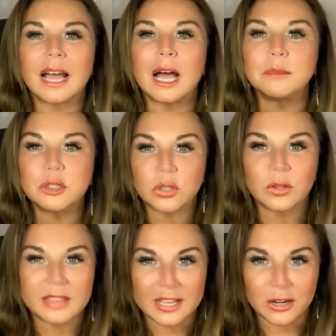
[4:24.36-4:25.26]
a musical
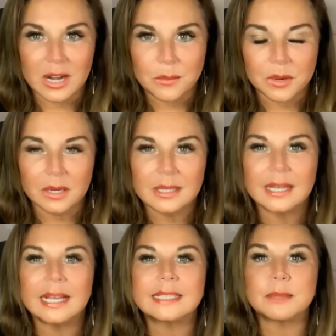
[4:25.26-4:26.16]
theater number.
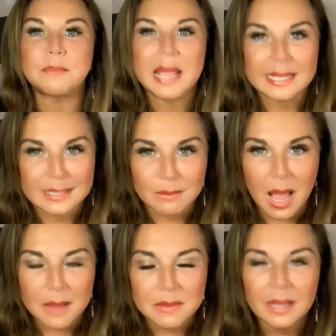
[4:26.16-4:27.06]
It's a
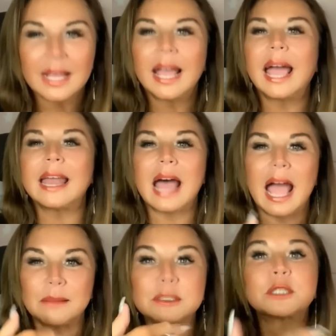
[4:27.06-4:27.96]
pantomime. And
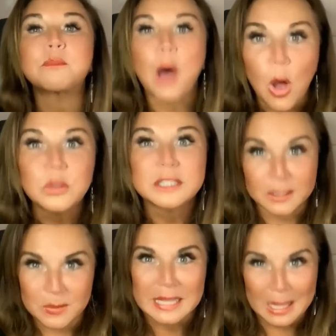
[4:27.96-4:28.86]
I'm supposed to
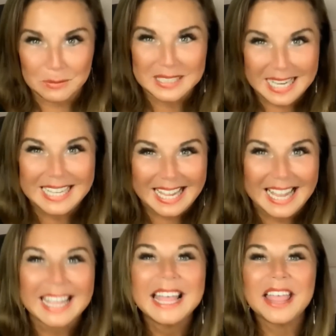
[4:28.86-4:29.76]
be lip
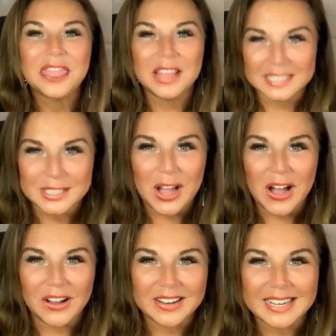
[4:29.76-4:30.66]
syncing the
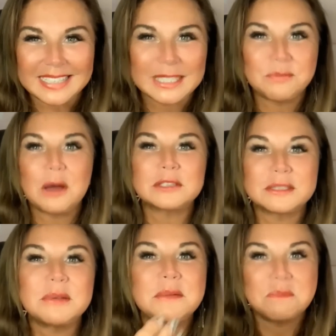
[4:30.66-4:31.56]
song. It's supposed
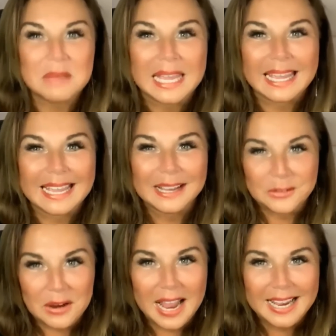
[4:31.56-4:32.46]
to be me,
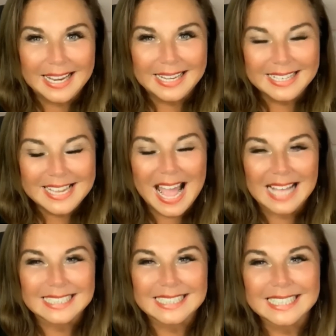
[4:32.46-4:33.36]
right?
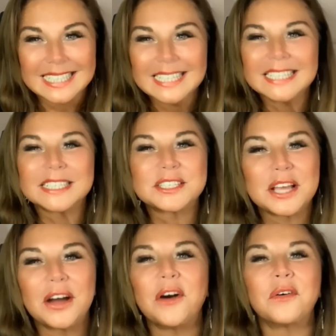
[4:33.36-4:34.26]
Yes.
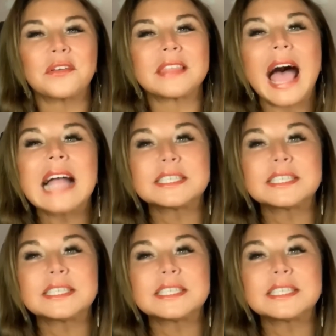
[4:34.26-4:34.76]
So that's